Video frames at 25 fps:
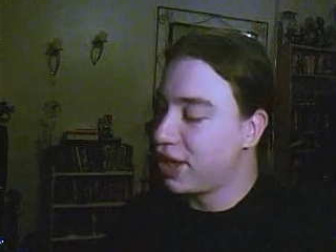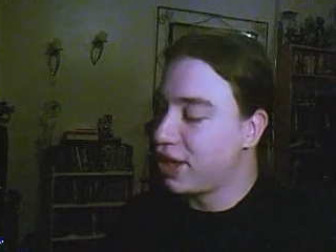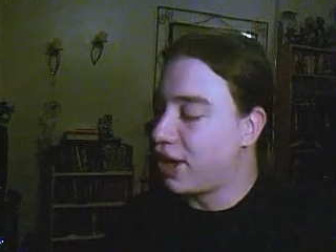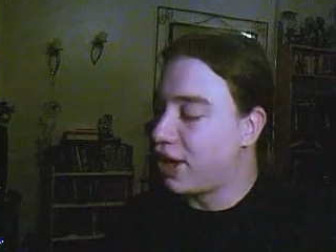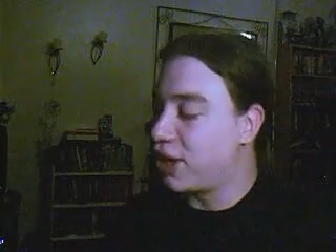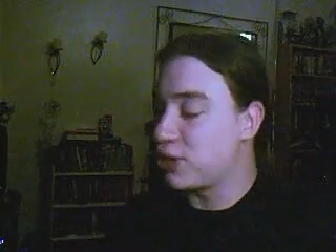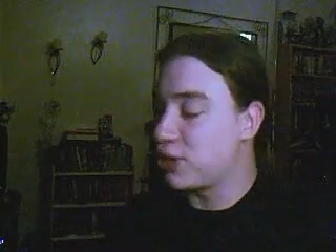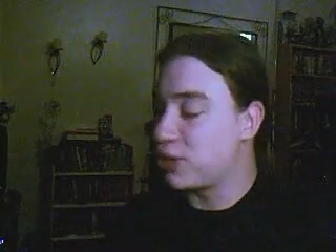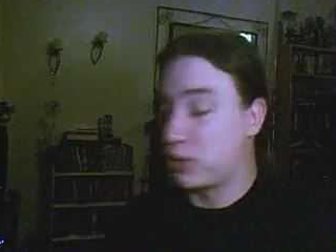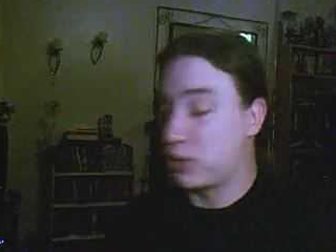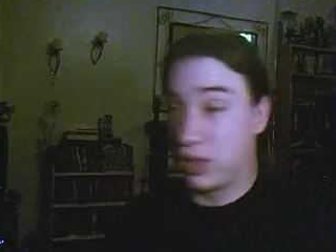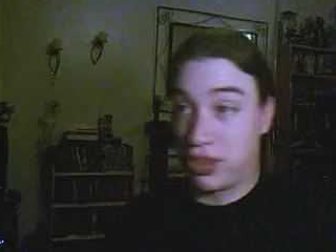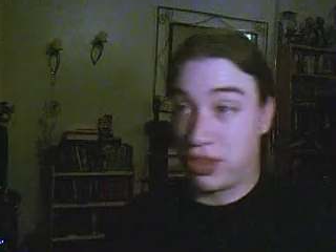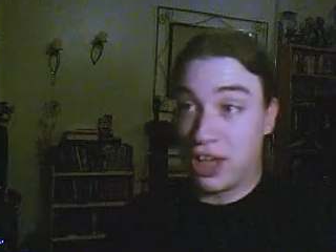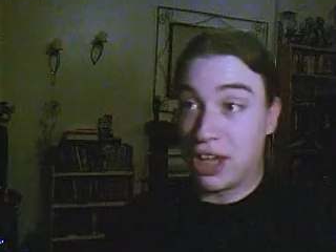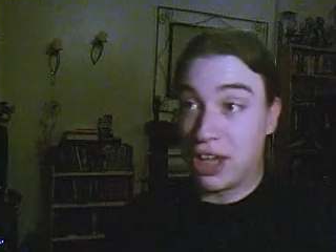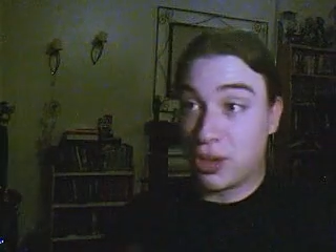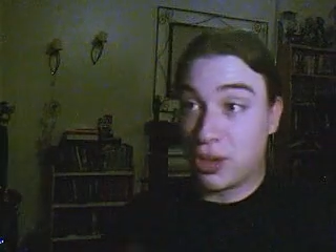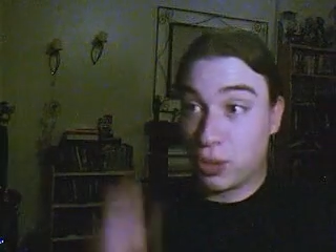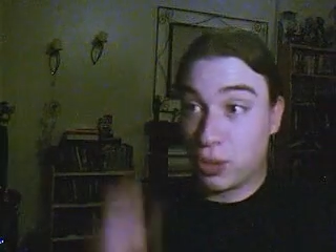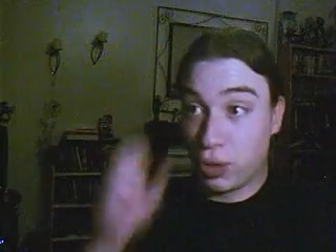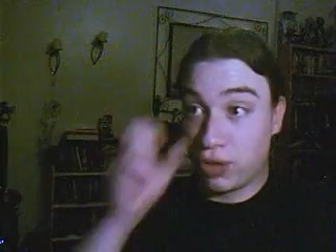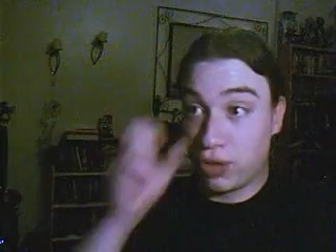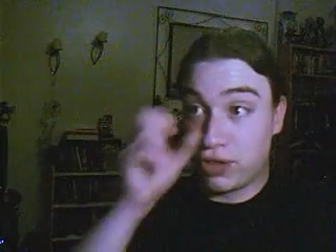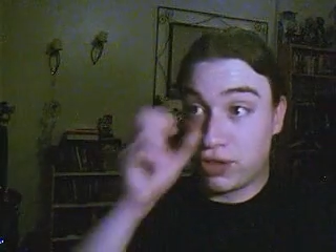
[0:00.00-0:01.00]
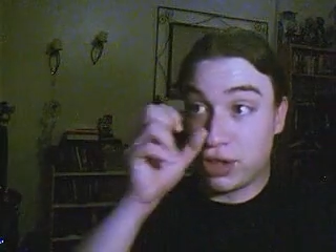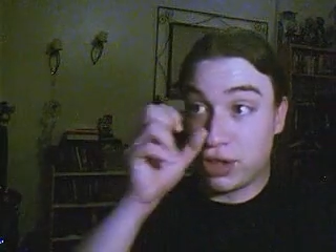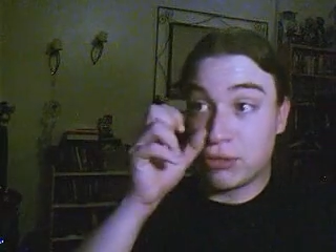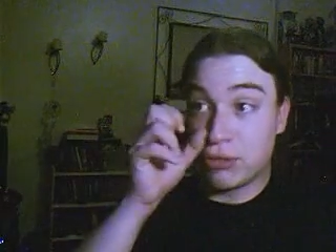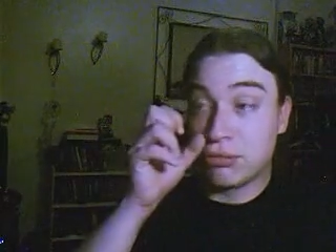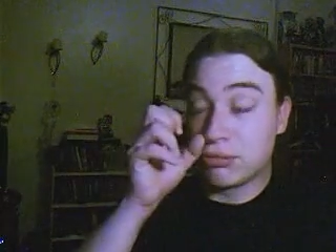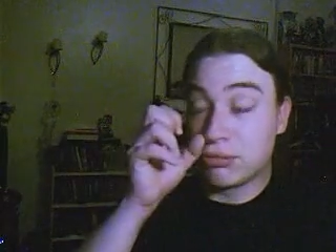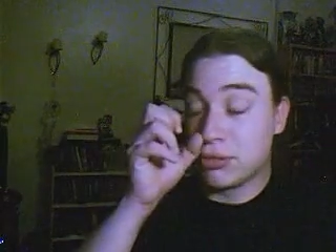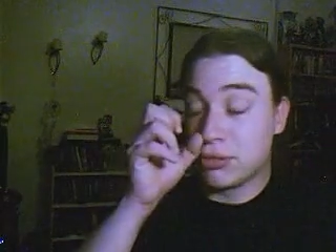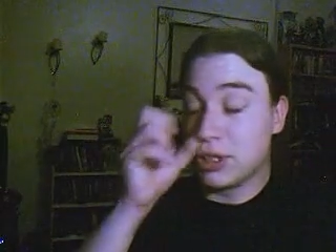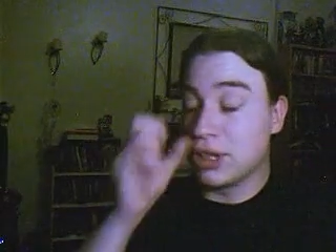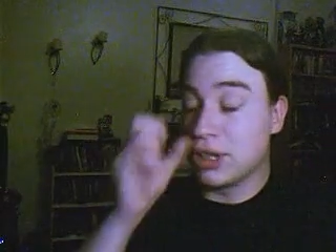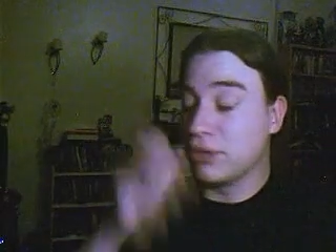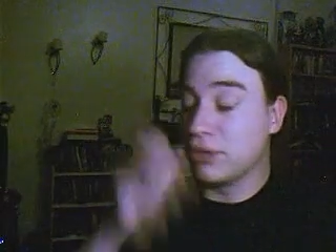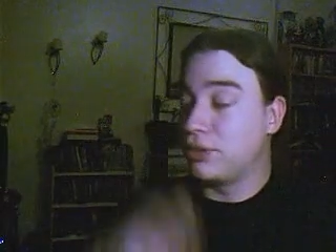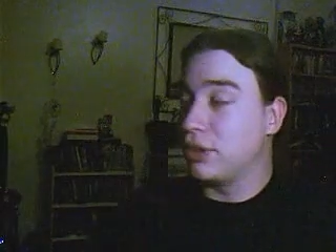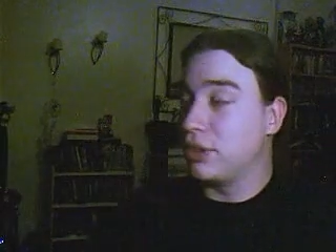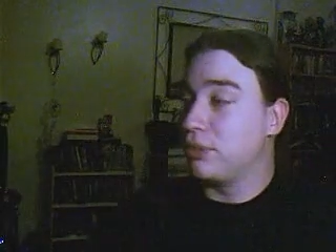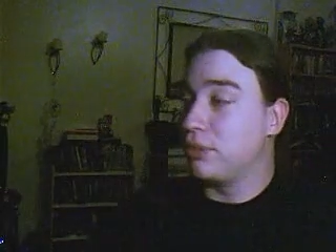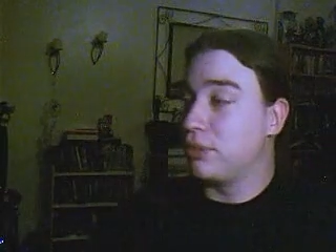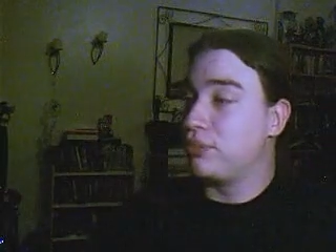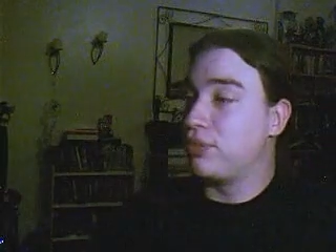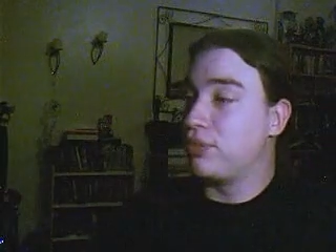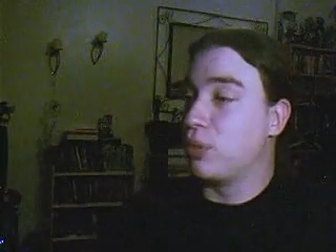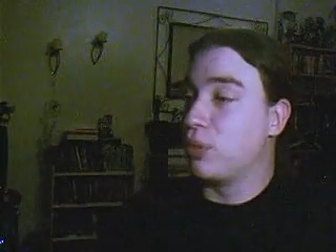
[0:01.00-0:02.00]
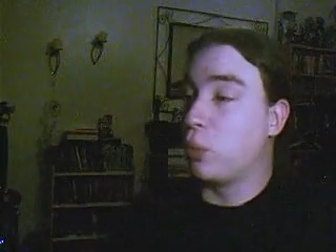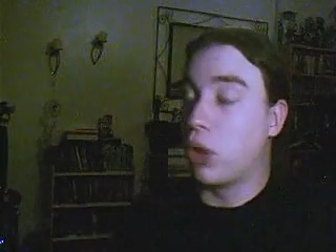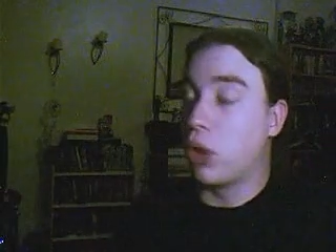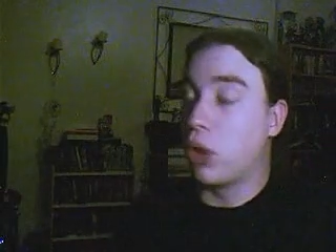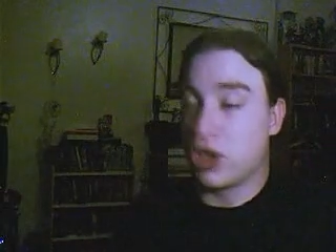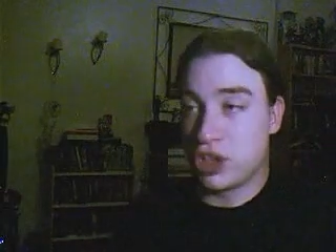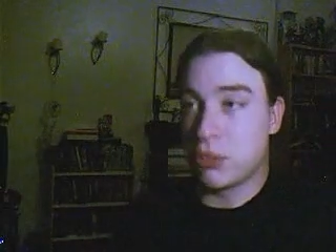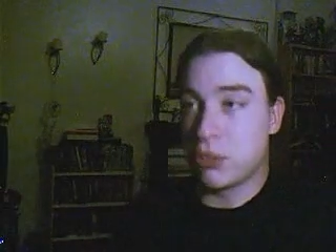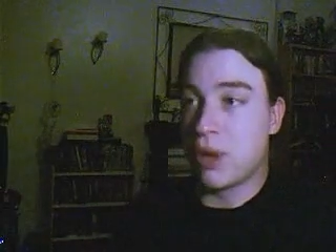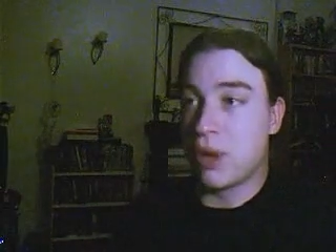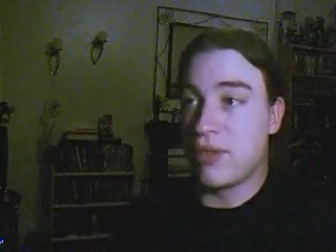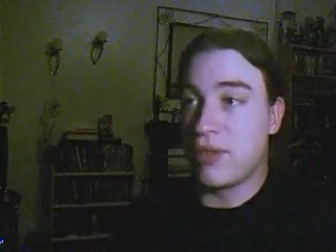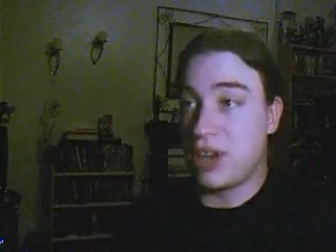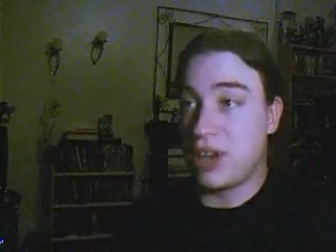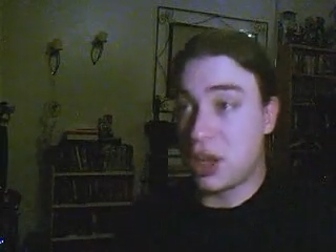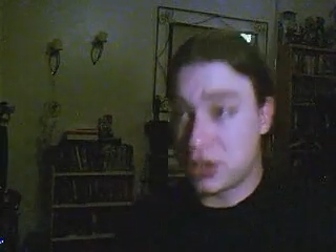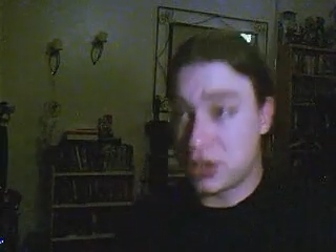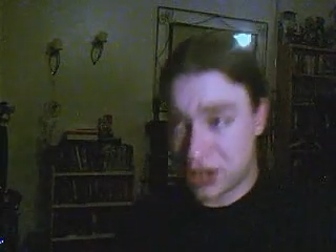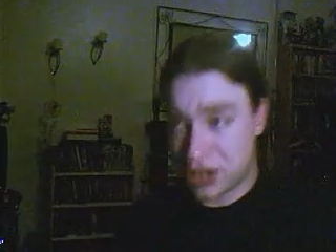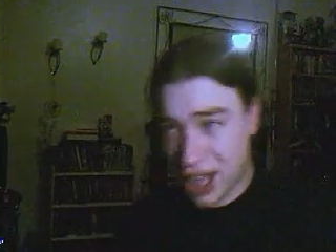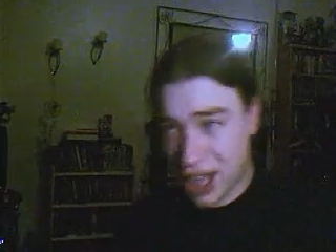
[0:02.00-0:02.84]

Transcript: I just want to thank all of you, you know, for watching my videos,